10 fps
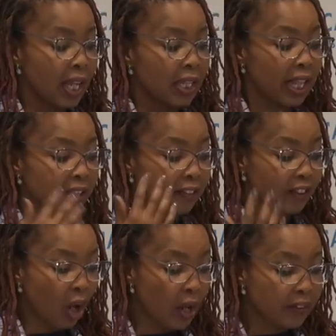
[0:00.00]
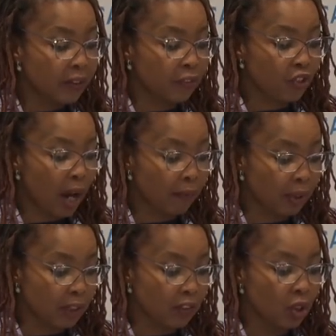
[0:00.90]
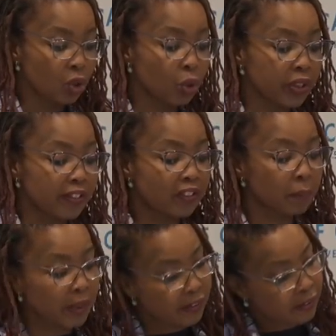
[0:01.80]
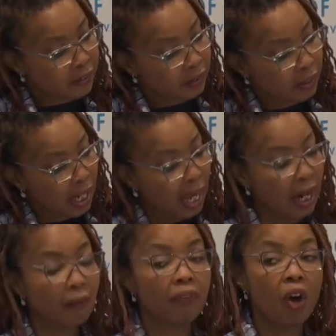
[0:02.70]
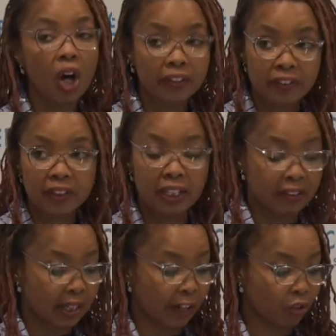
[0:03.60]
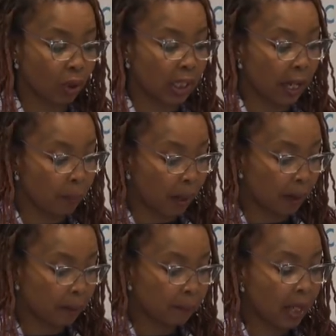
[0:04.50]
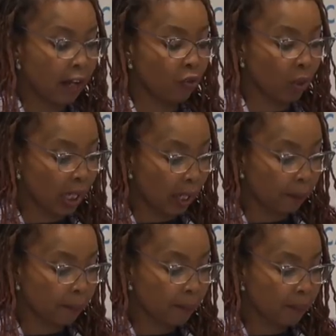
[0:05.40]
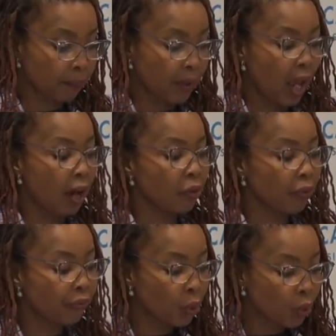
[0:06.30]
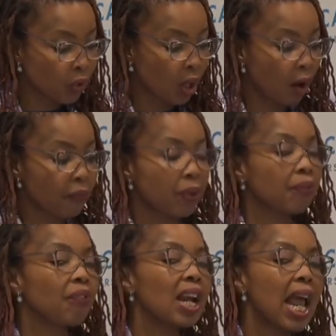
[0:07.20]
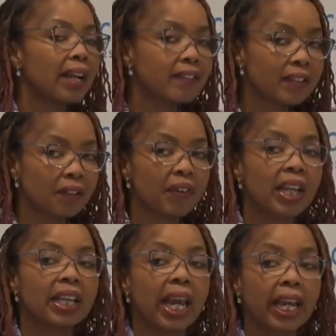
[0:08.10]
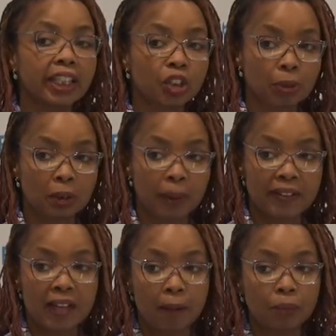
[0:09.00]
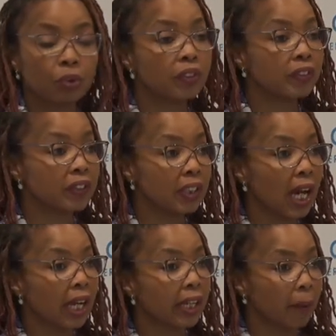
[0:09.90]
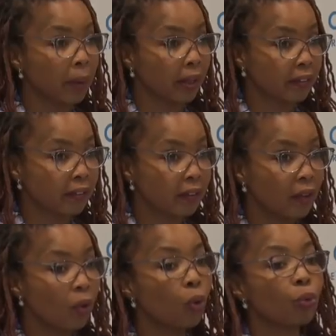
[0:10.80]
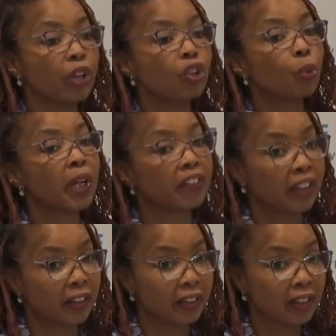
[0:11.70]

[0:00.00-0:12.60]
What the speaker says: The discursive travels to dismiss and avert intellectual labor and rigor, a refusal of reflexive engagement by some UCT academics who retweeted